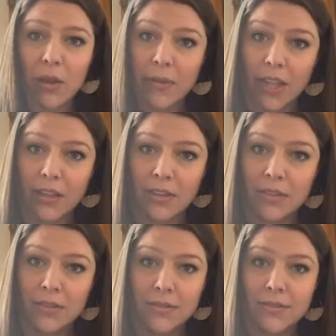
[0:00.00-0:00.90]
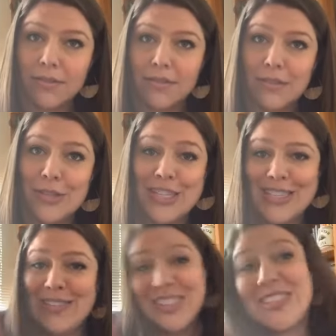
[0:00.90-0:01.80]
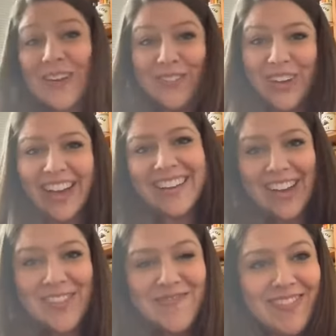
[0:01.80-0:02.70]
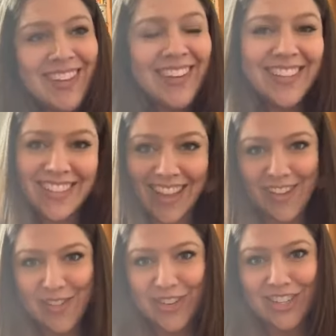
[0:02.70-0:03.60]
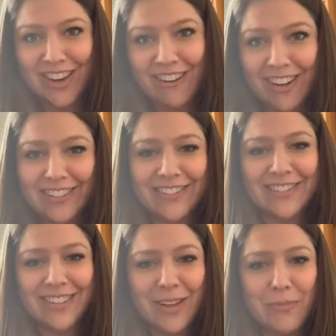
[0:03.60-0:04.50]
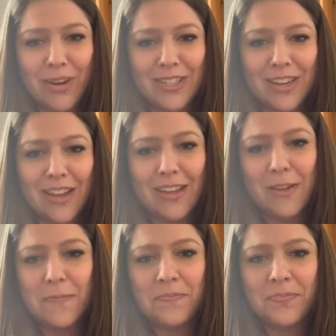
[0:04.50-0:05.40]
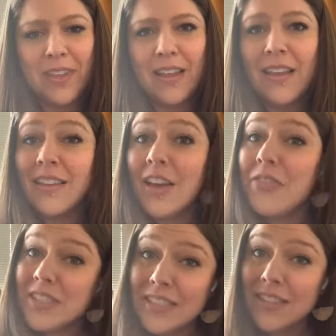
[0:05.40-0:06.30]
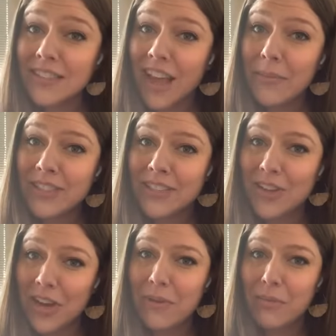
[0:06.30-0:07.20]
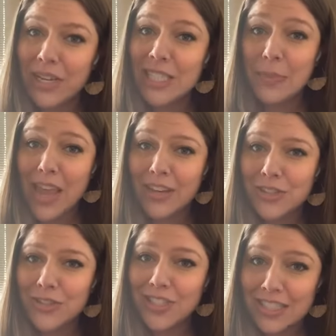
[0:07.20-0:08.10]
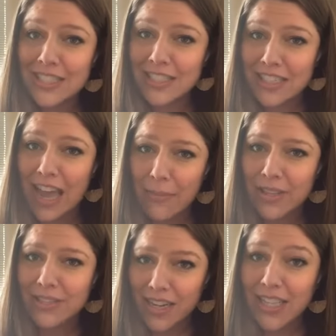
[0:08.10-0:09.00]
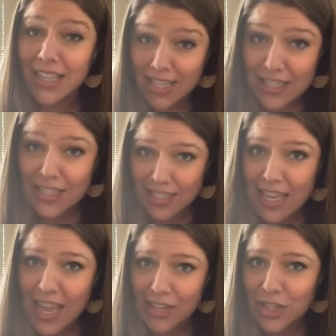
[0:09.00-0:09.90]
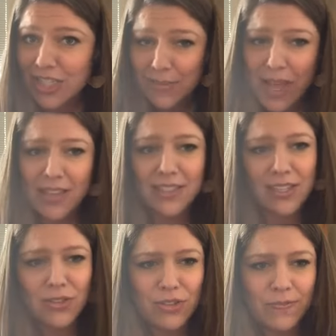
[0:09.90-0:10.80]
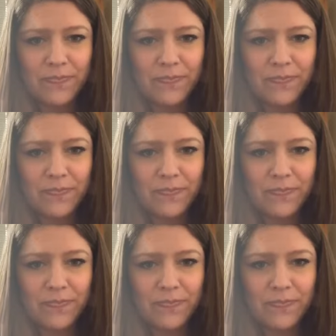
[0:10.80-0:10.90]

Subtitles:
I'm yelling. She's so fired up. Thank you for sharing. I appreciate you. Y'all, this is the Dobbins I talk about in my speech. This is the Dobbins this is it. She's the best. See, I told you.